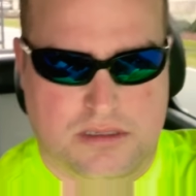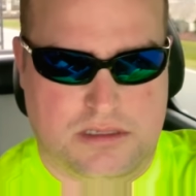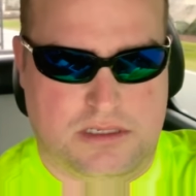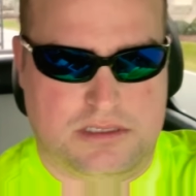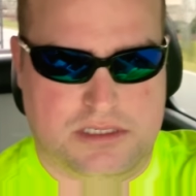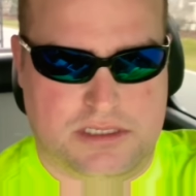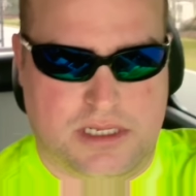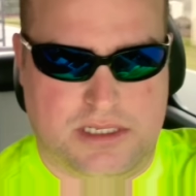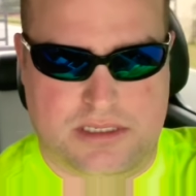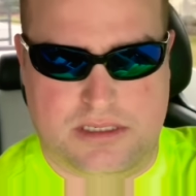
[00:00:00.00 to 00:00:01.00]
it's just
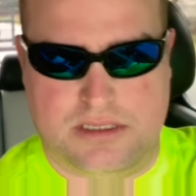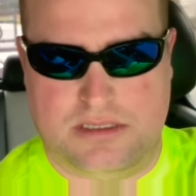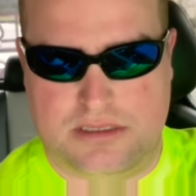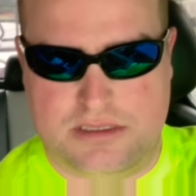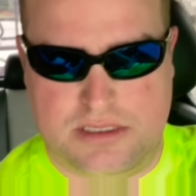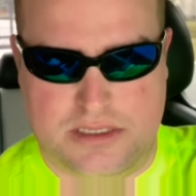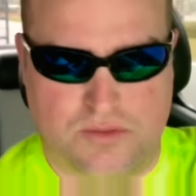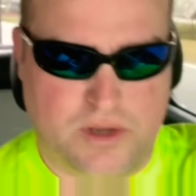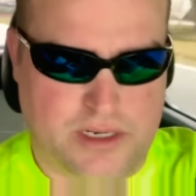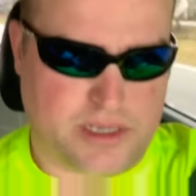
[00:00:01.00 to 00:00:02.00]
not the it's not the
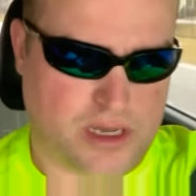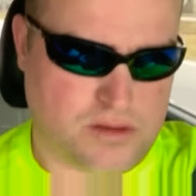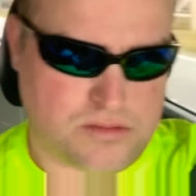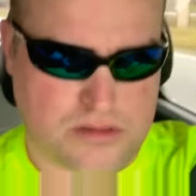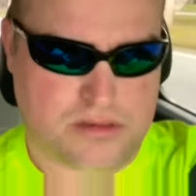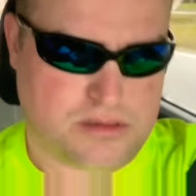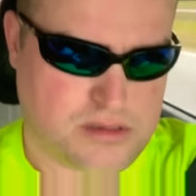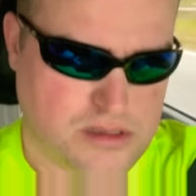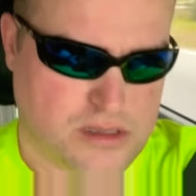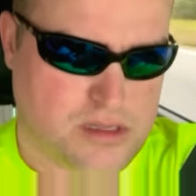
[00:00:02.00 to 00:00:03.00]
way to go.
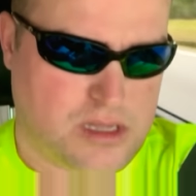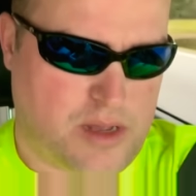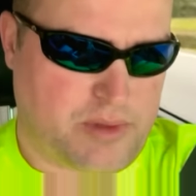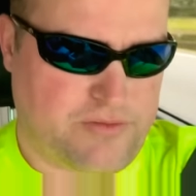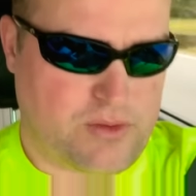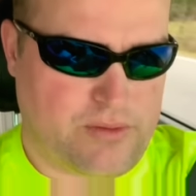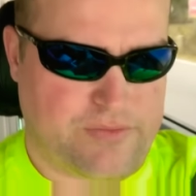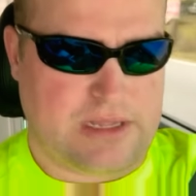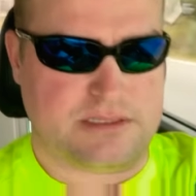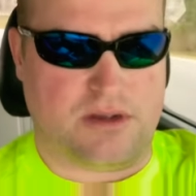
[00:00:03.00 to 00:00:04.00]
I mean, if you if
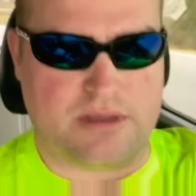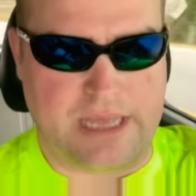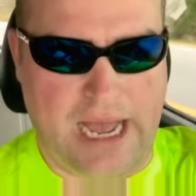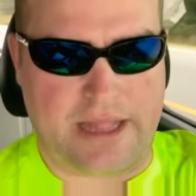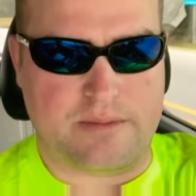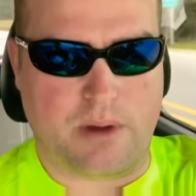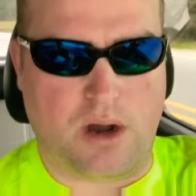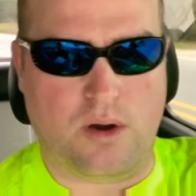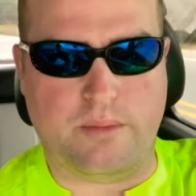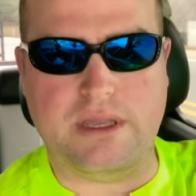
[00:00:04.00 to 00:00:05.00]
that's all you got, then by
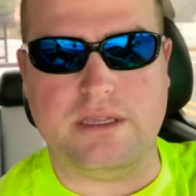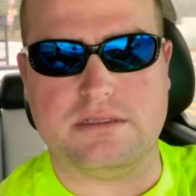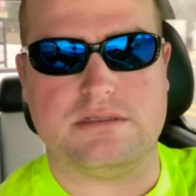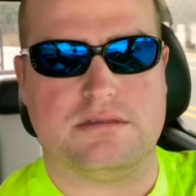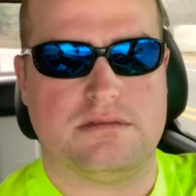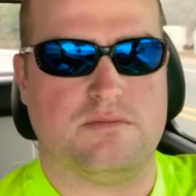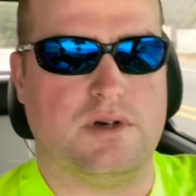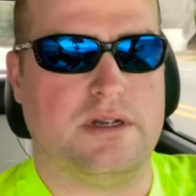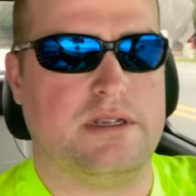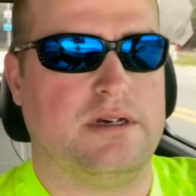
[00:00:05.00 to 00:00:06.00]
all means.
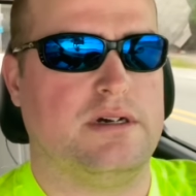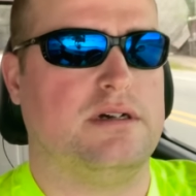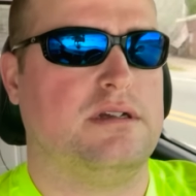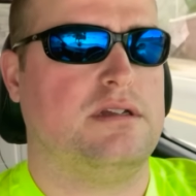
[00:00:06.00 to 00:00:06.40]
But uh,